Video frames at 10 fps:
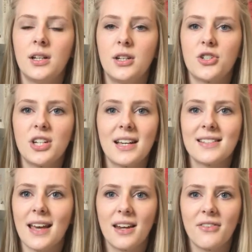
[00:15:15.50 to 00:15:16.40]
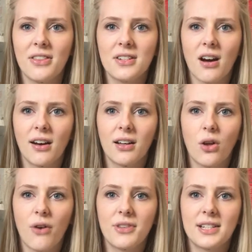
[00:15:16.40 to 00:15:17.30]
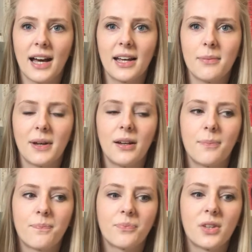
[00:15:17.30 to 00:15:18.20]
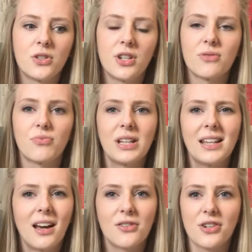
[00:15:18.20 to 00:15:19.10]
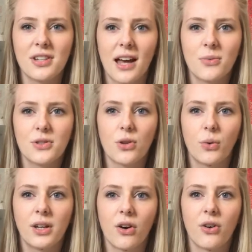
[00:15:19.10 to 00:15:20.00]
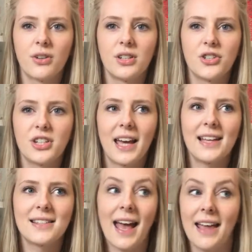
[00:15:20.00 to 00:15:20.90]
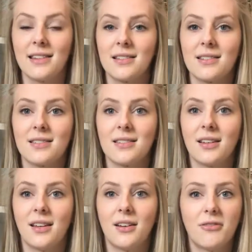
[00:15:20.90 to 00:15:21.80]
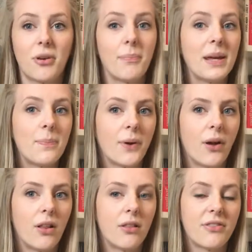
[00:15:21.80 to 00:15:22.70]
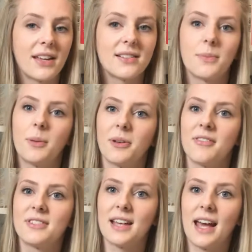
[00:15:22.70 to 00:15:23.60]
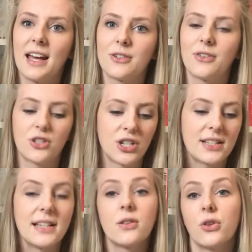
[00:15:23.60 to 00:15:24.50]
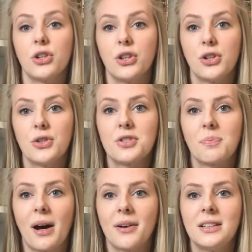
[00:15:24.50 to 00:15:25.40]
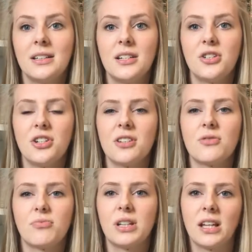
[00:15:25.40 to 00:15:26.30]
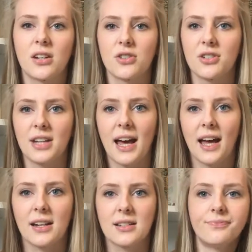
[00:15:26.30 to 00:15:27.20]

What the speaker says: she is kind of in the dark a lot of the time, and she doesn't really understand what's going on, and she gets hints from people, things that people have said or that she sees on the news, but she doesn't really understand.